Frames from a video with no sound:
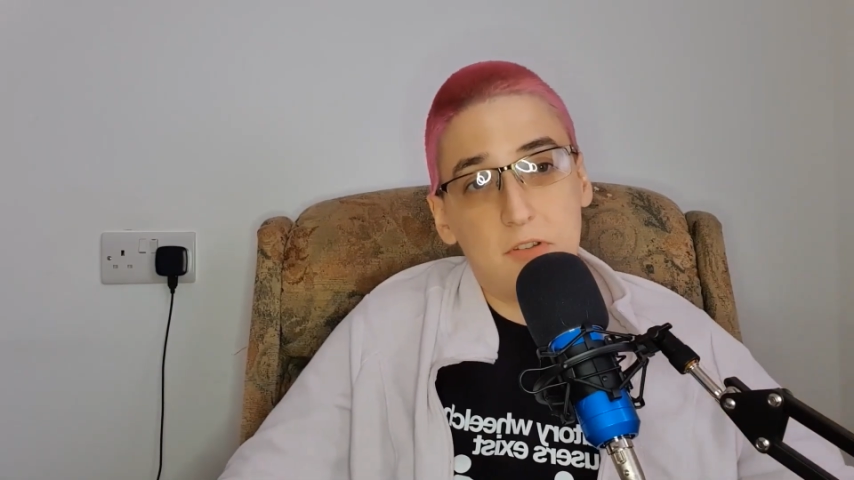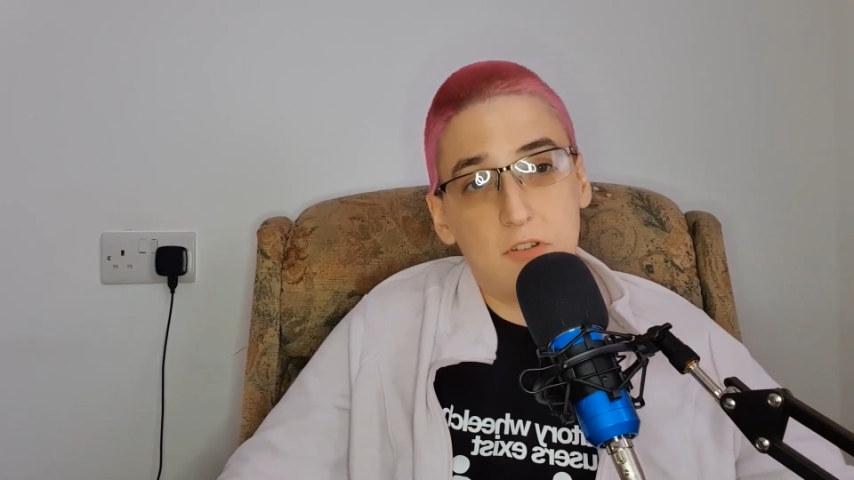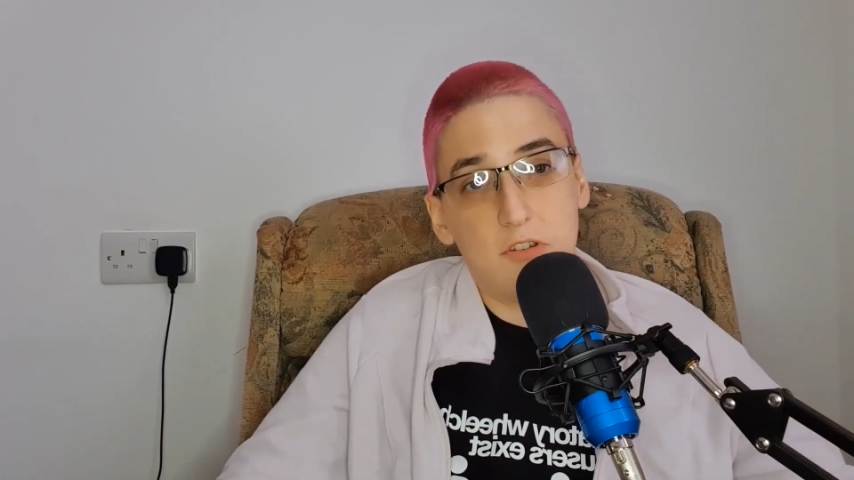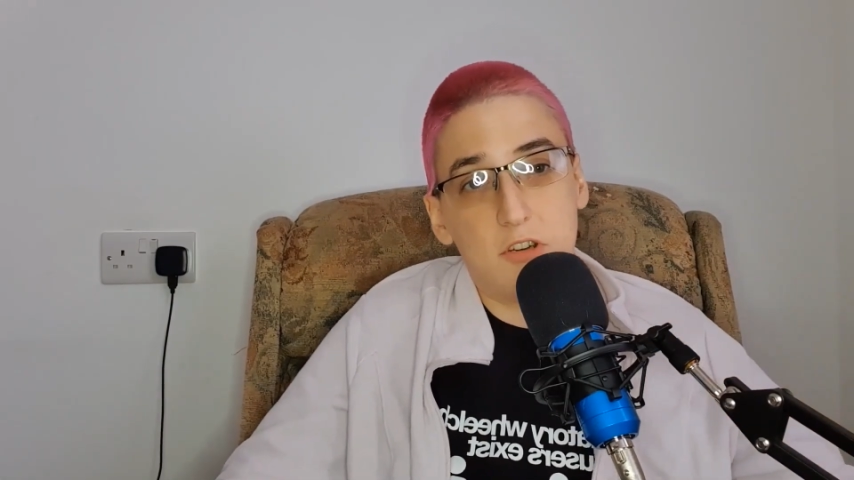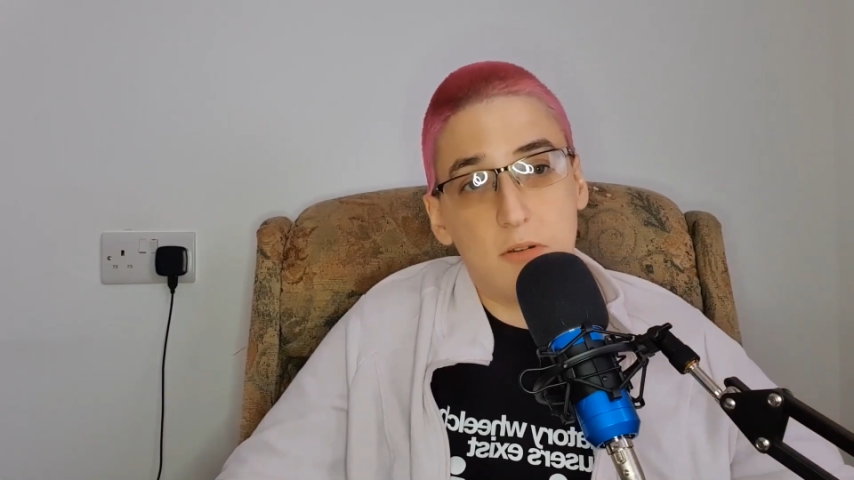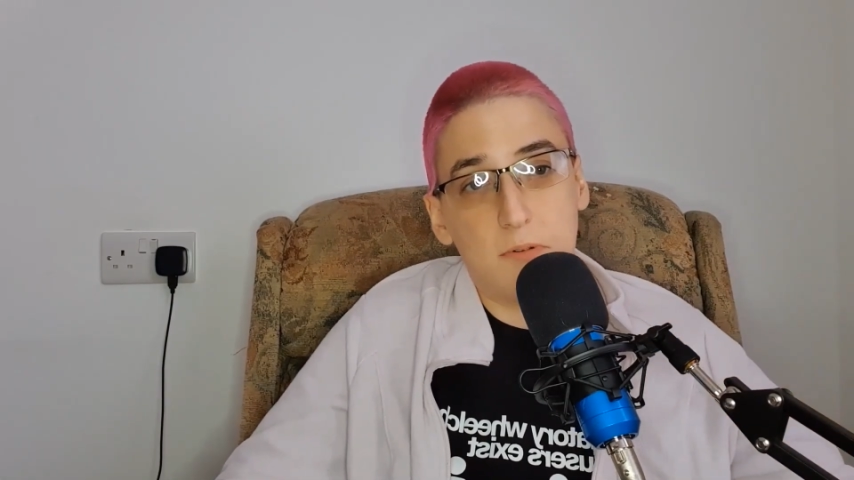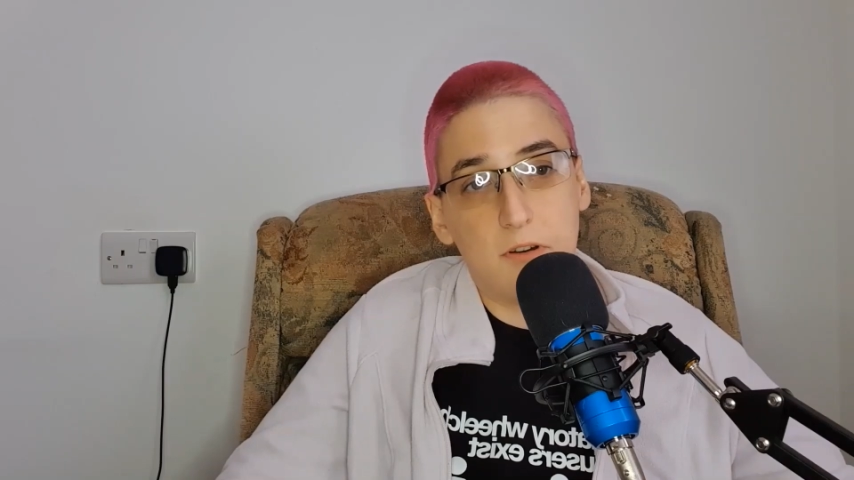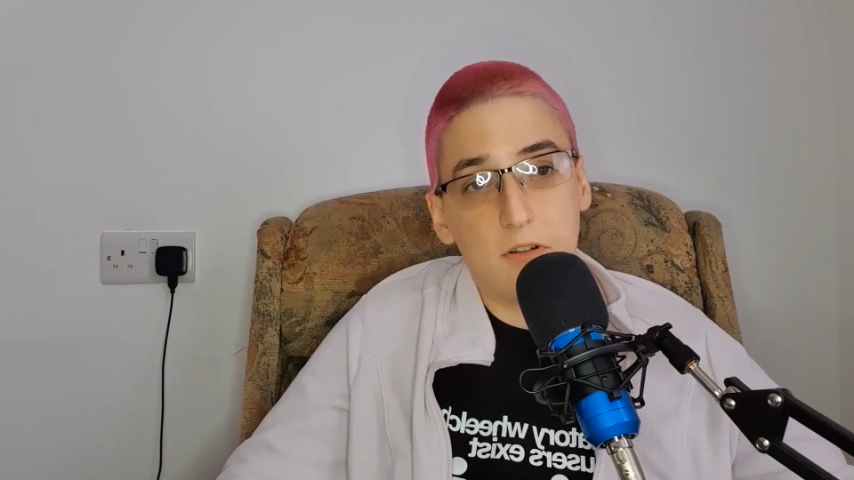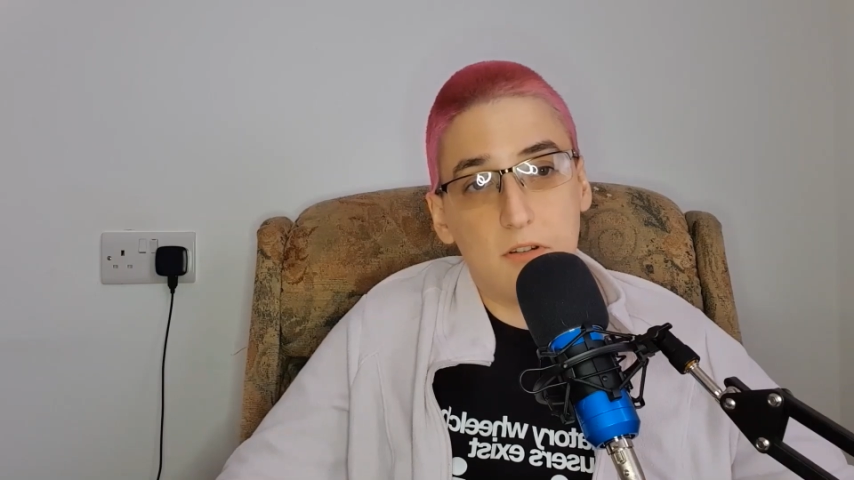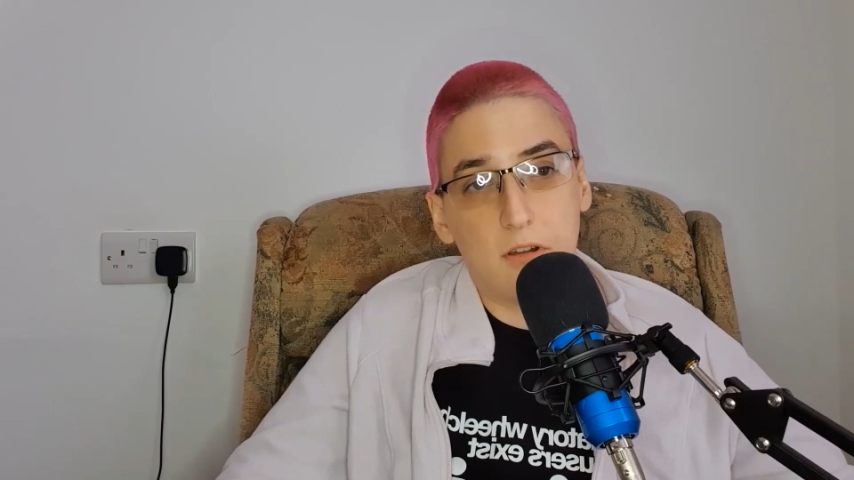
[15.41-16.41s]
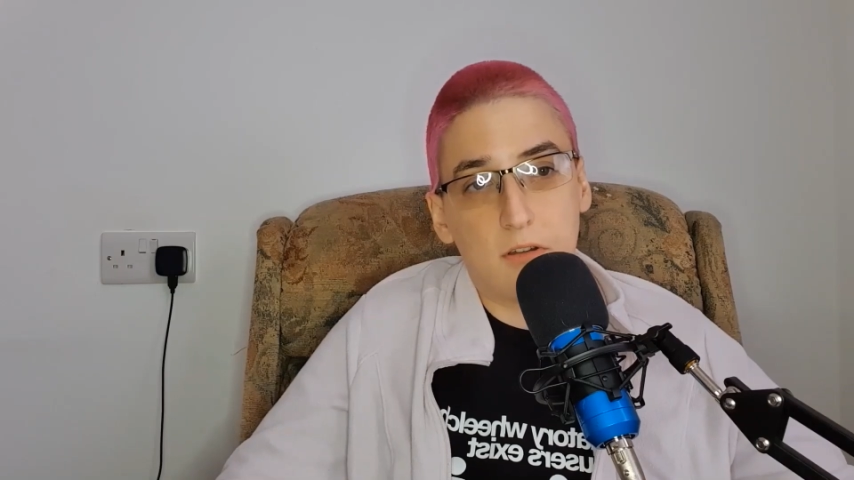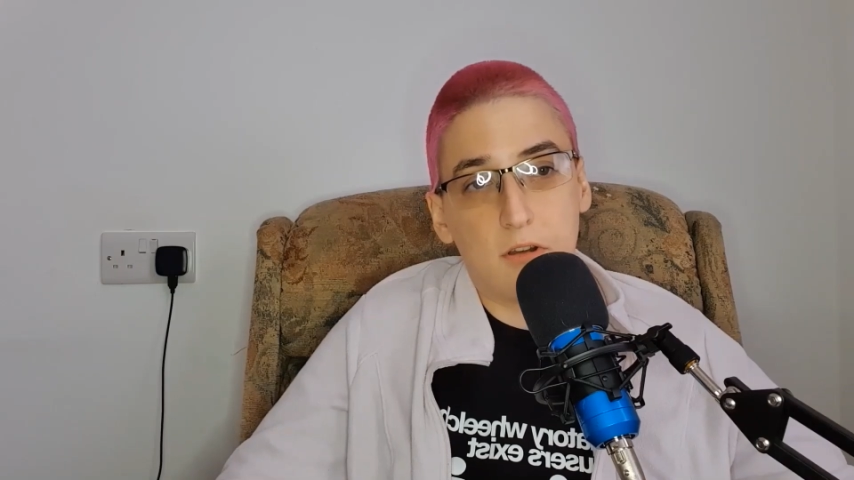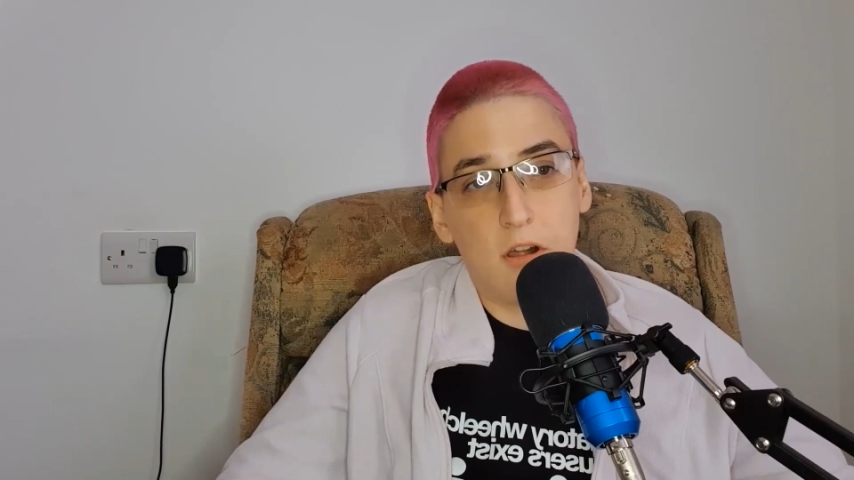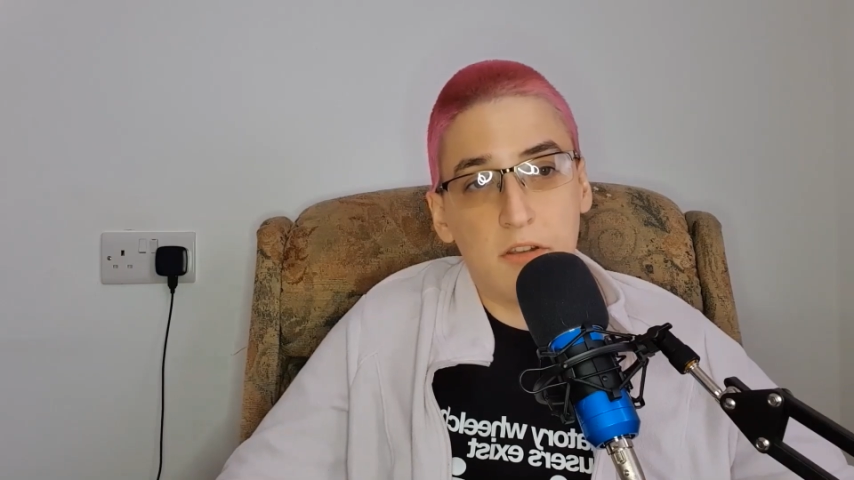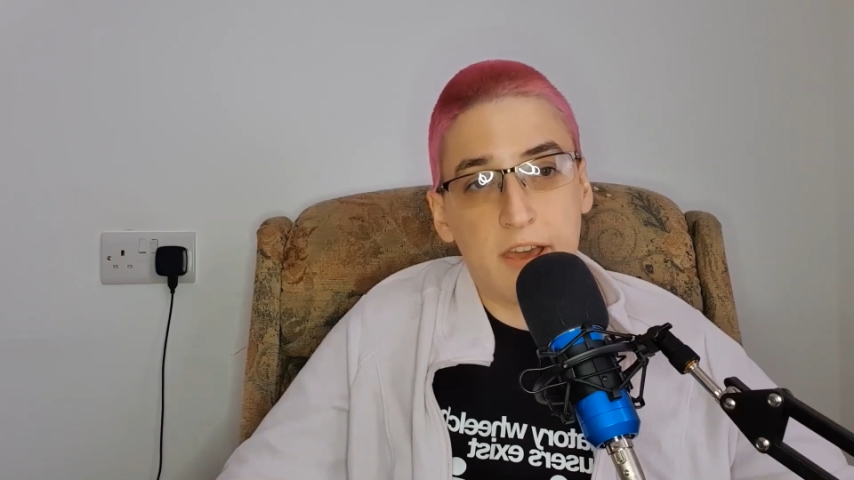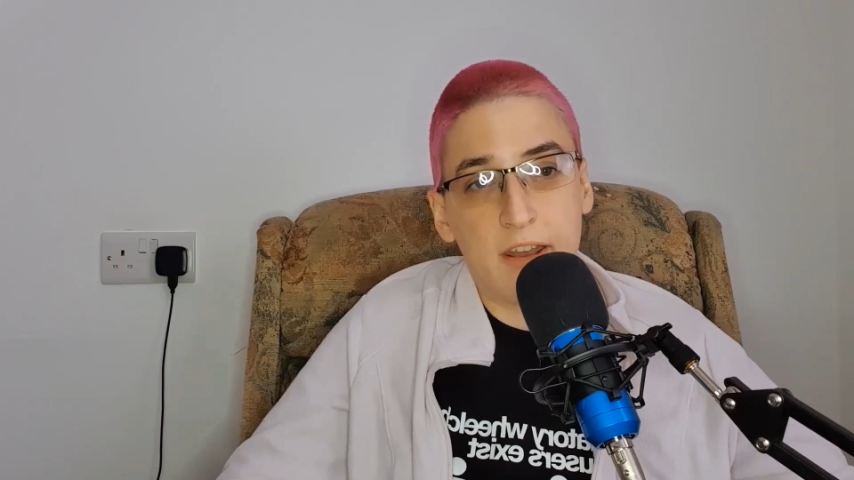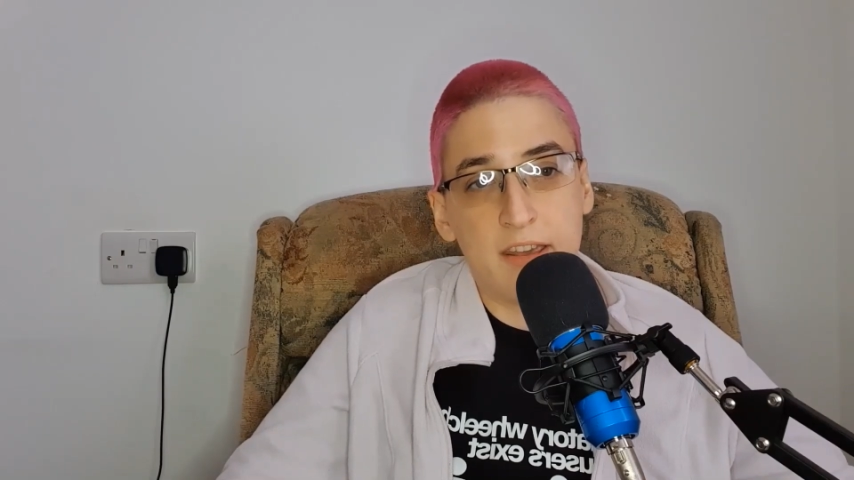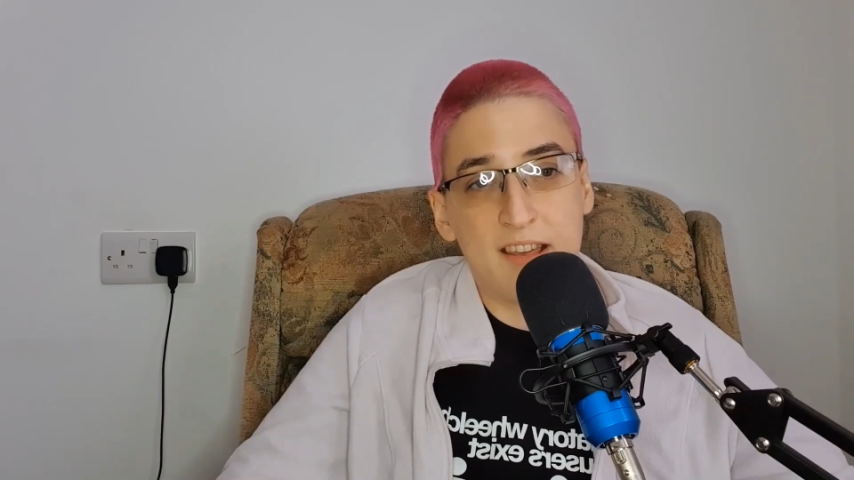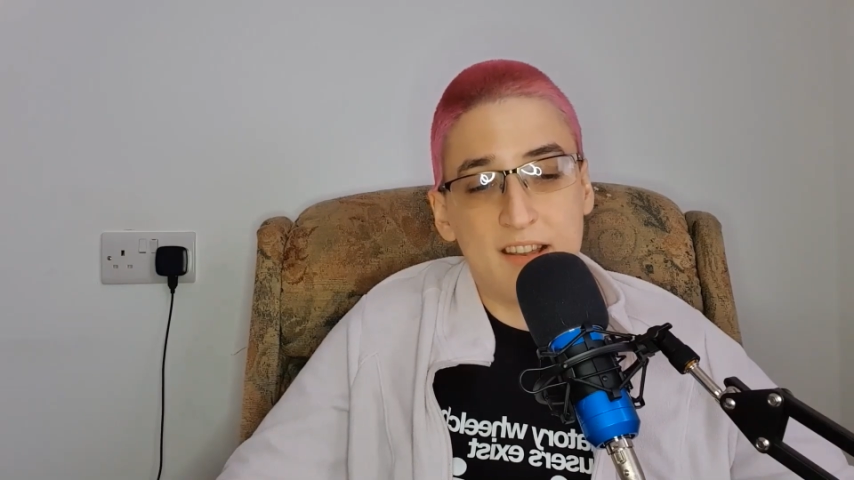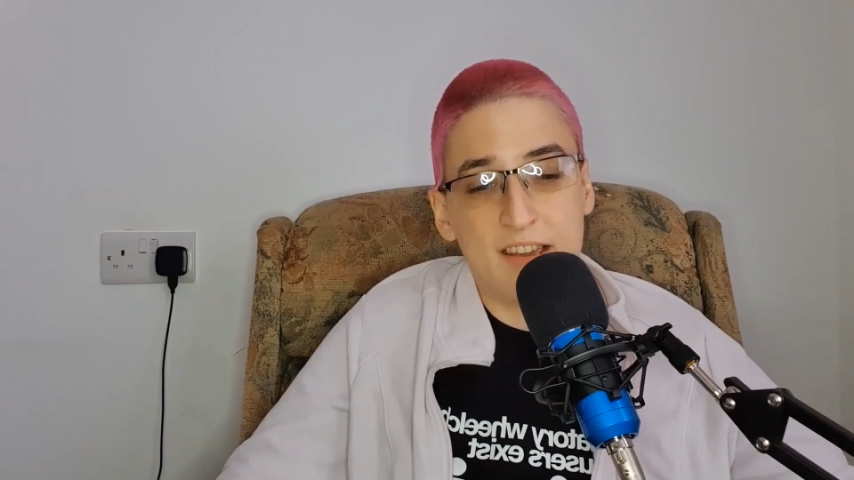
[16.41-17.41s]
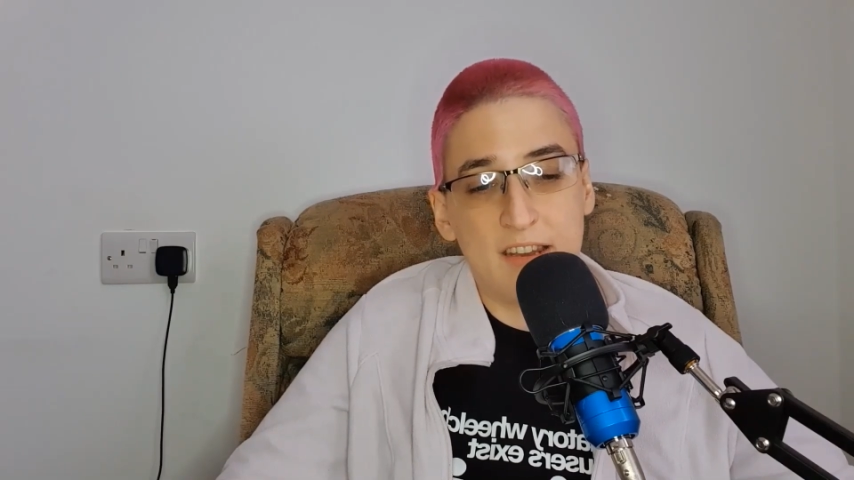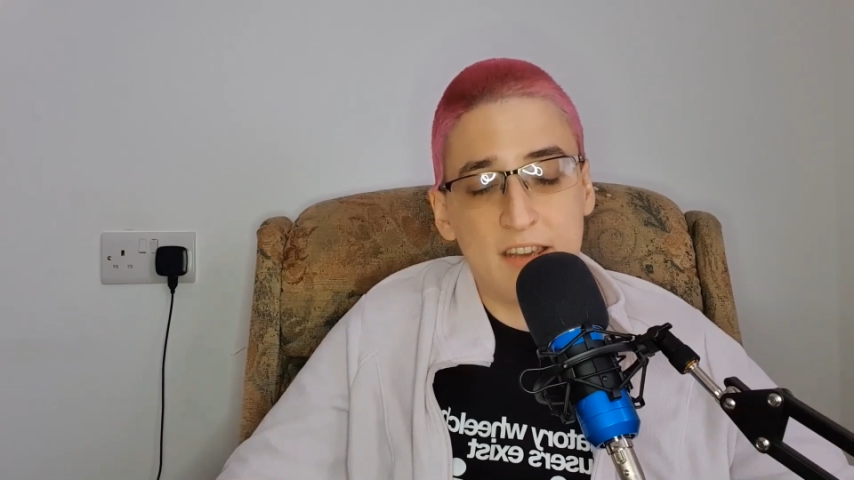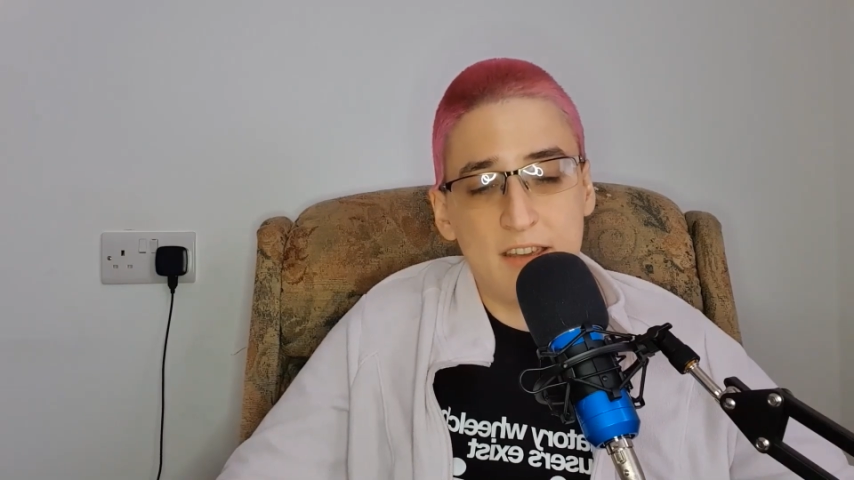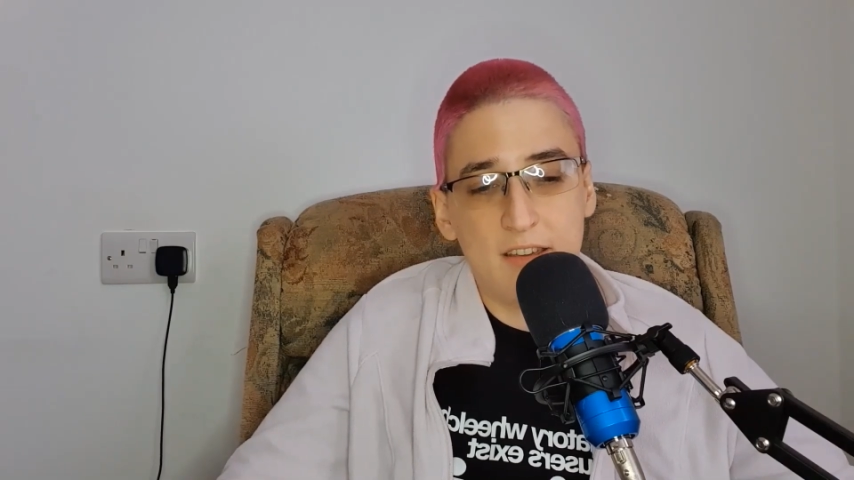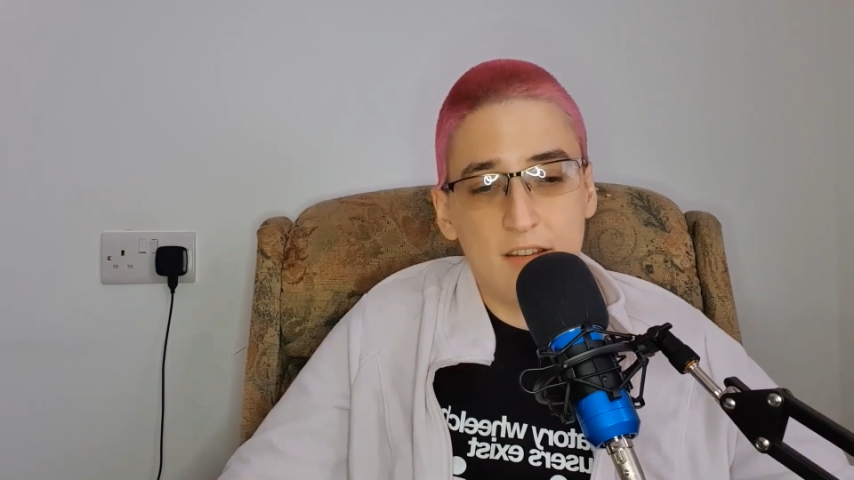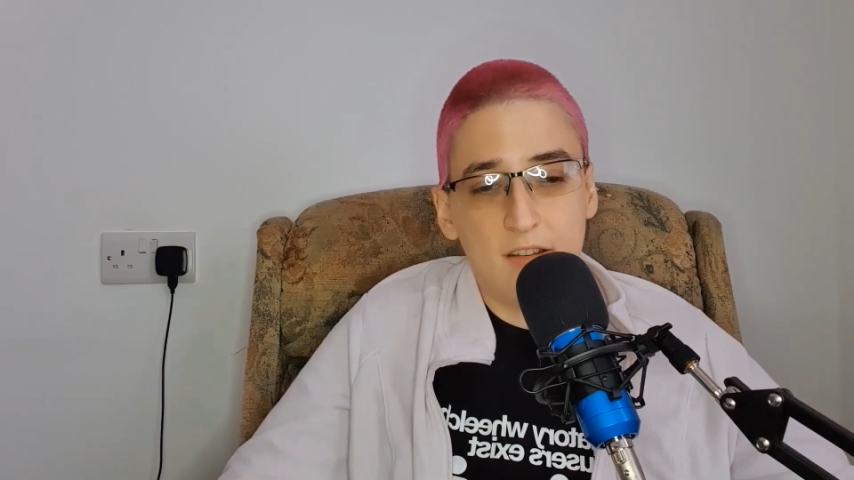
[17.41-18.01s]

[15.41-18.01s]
YouTuber called Annie Elaney,